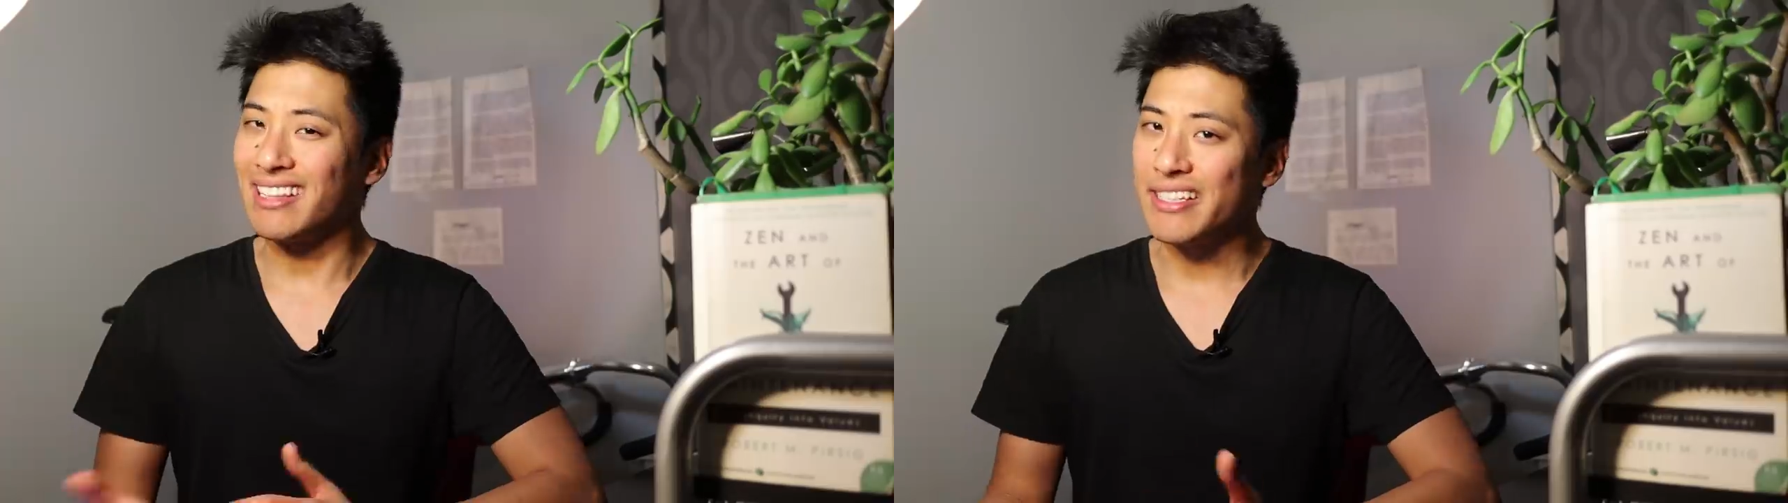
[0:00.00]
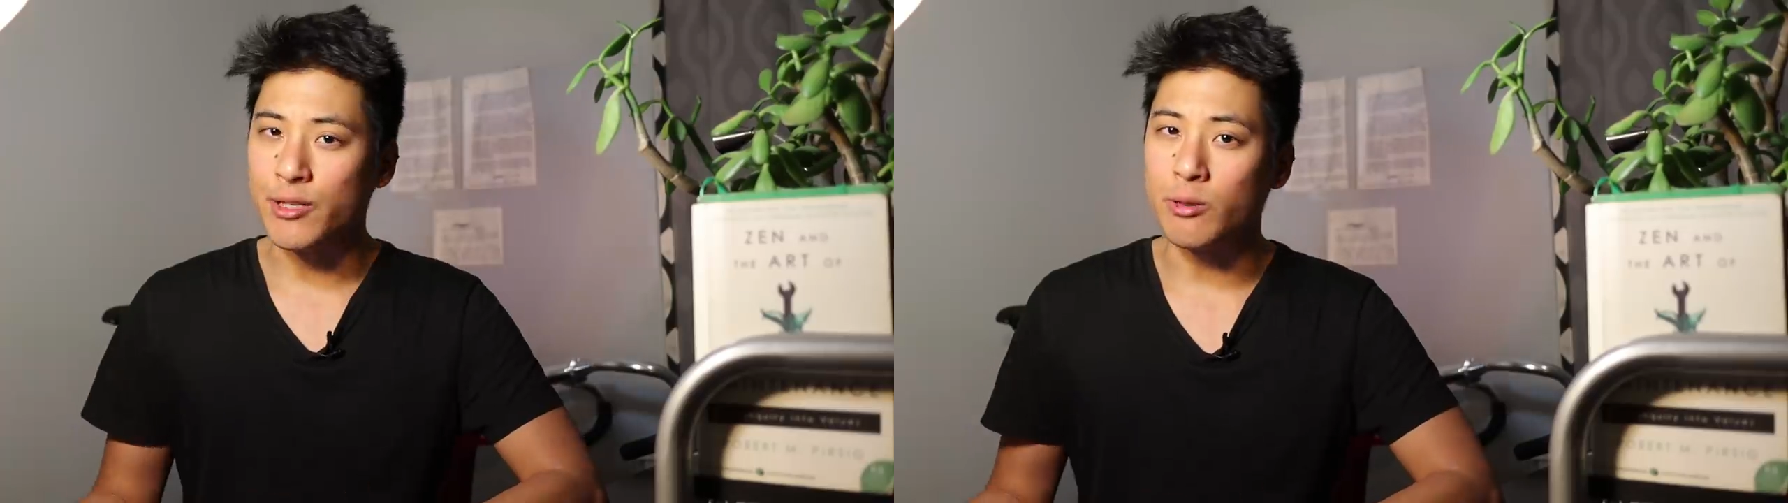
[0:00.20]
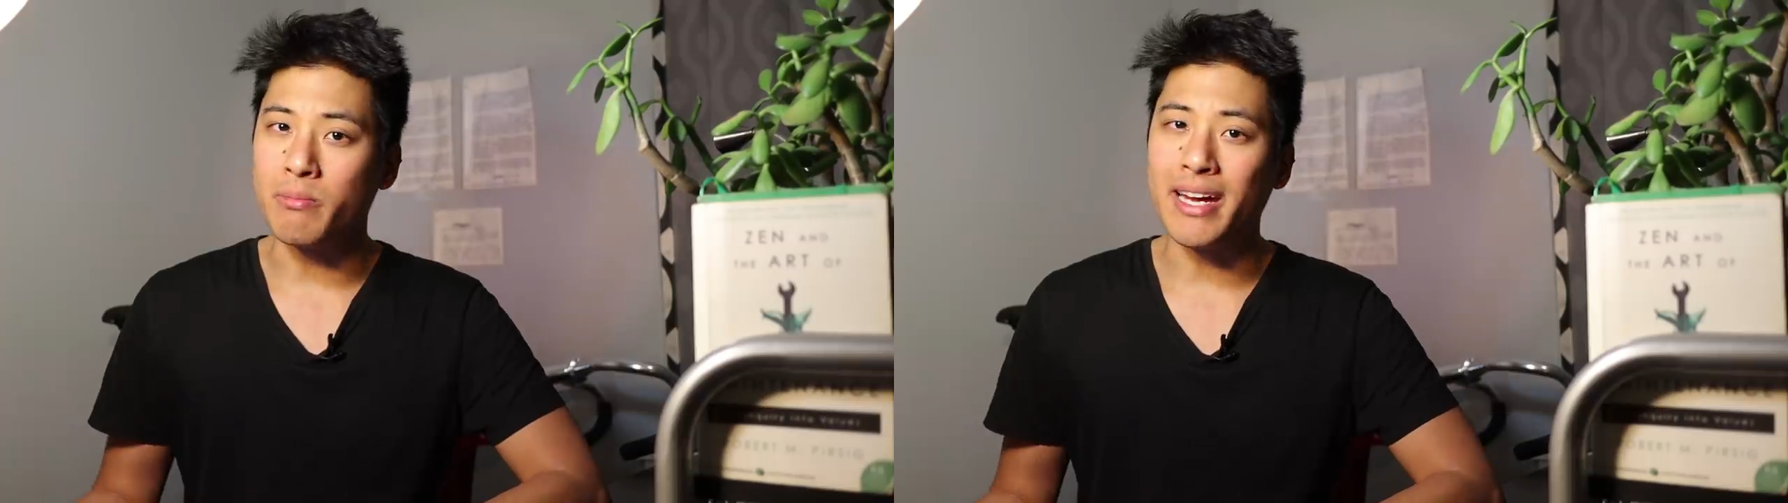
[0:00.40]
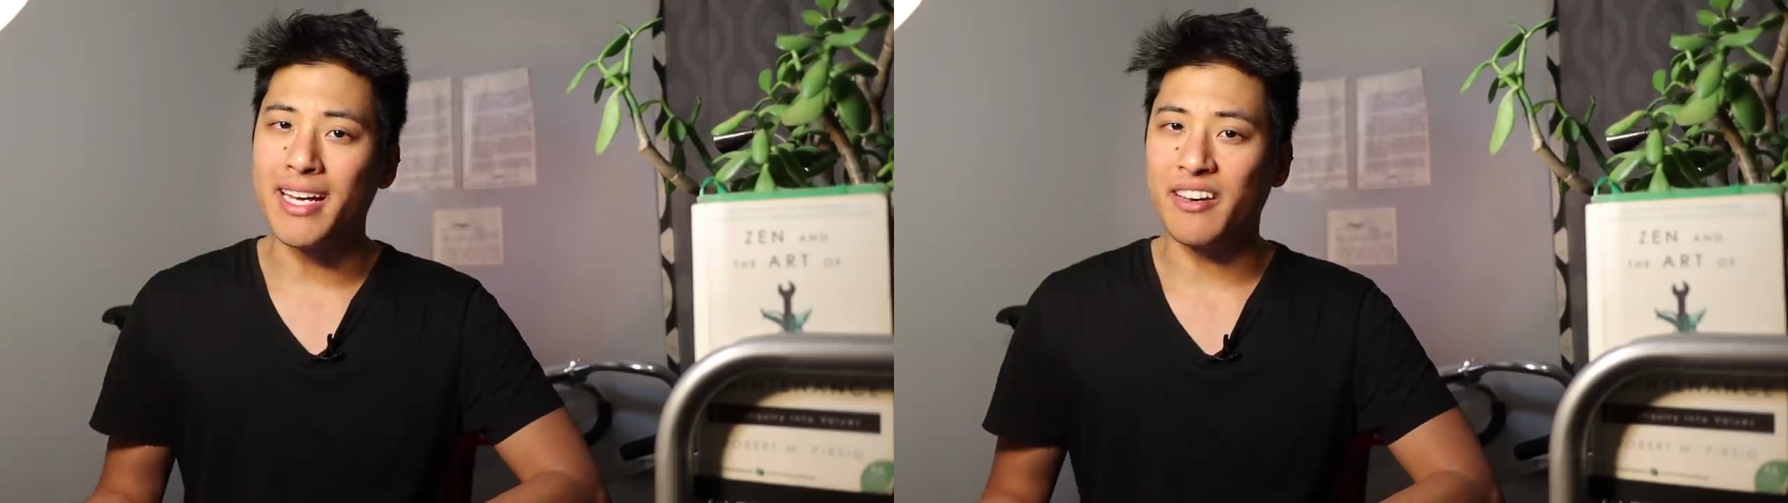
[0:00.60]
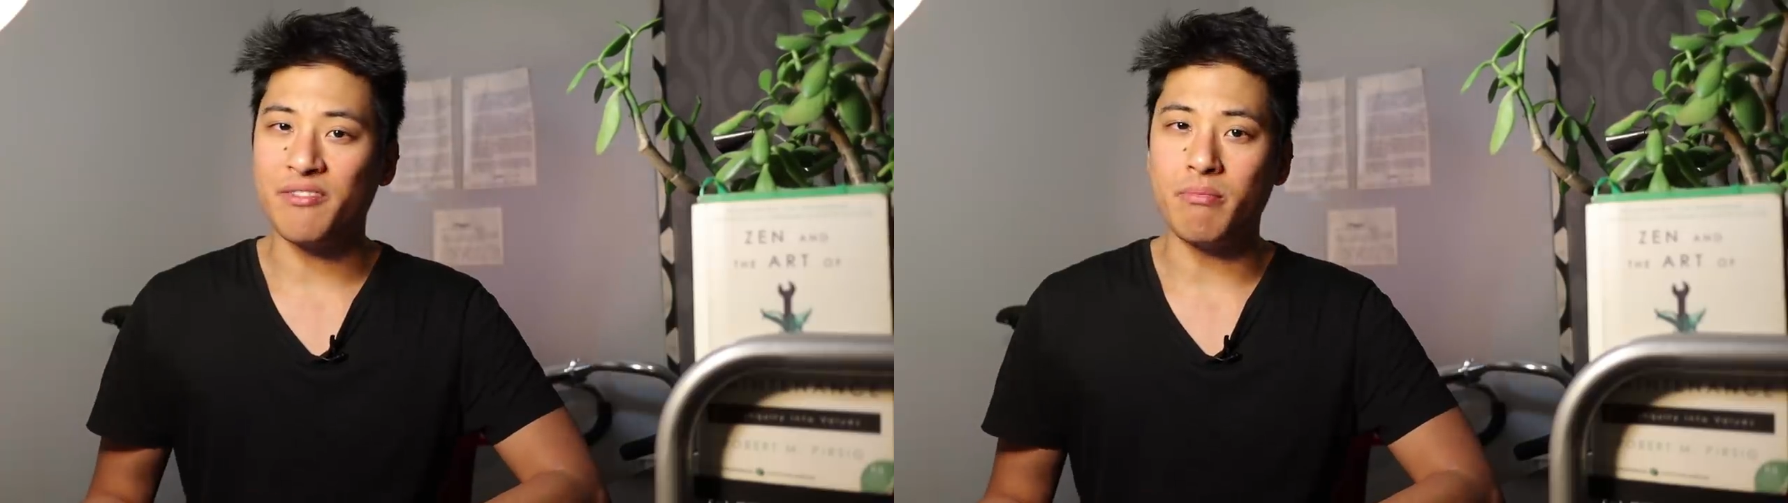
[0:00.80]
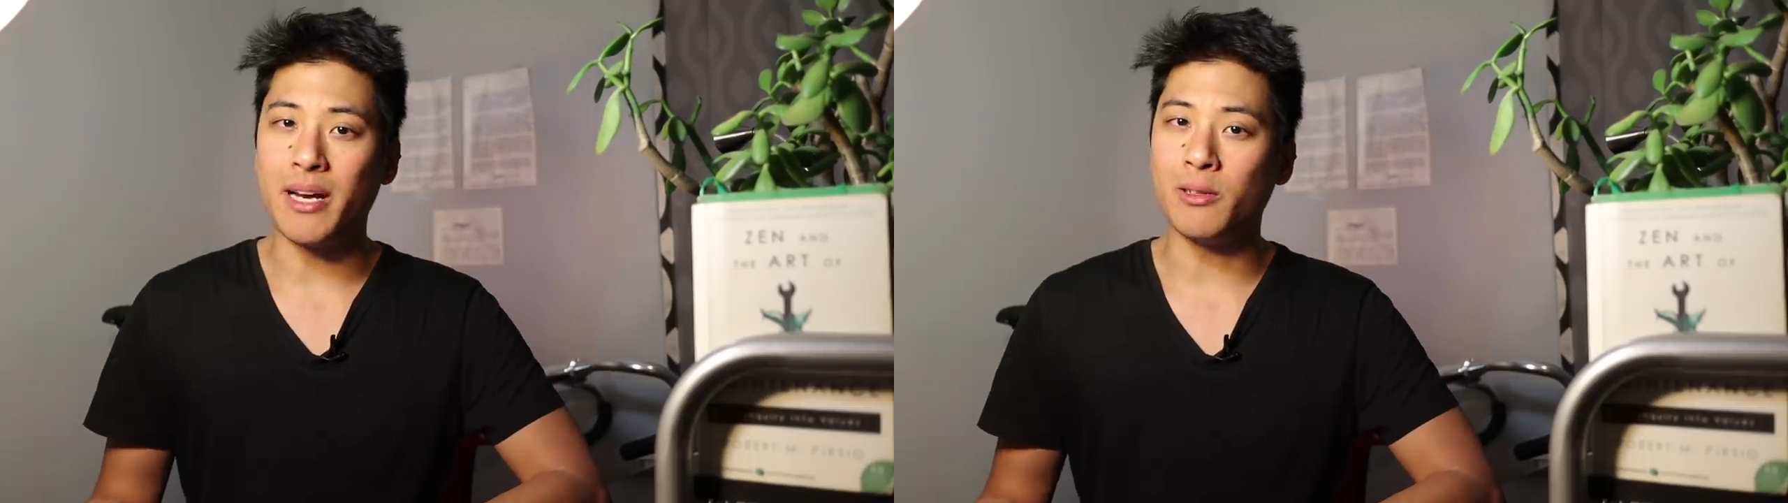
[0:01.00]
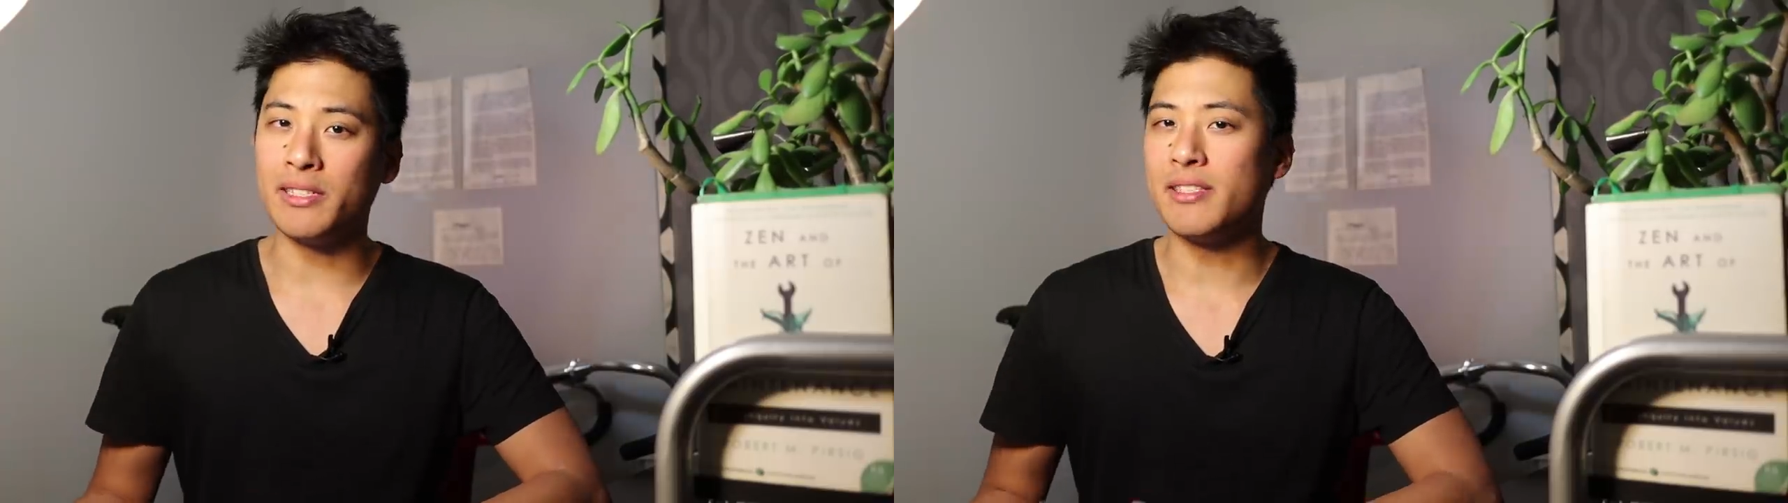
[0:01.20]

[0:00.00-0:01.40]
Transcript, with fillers: at least they're made out of metal